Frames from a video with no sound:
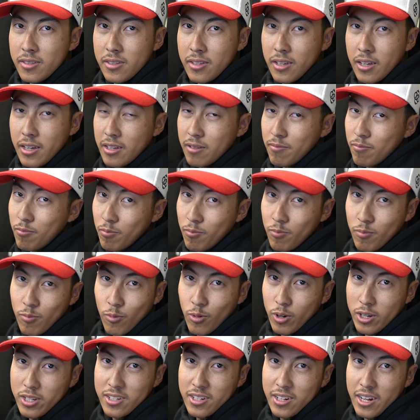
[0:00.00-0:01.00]
and
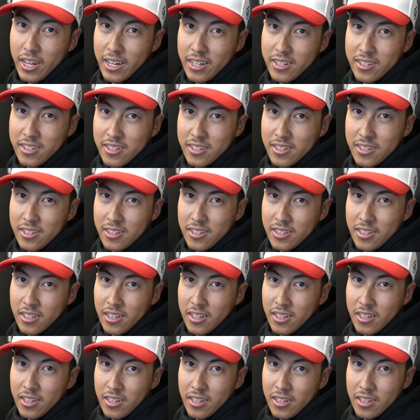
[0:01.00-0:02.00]
what's next?
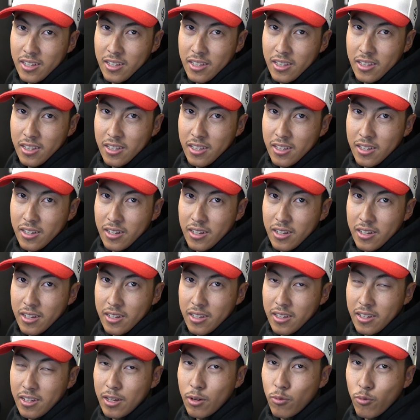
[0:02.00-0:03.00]

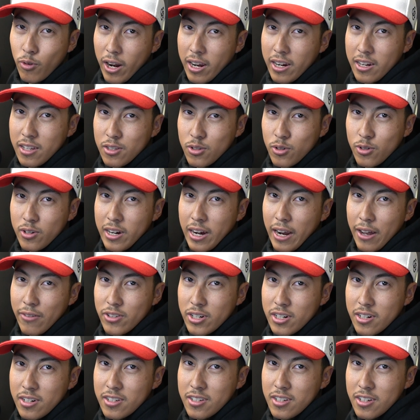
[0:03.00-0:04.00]
Get right into it
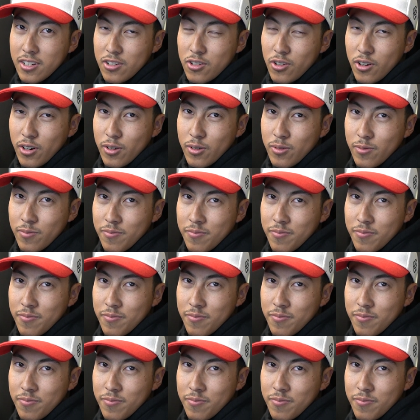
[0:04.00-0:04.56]
after this intro.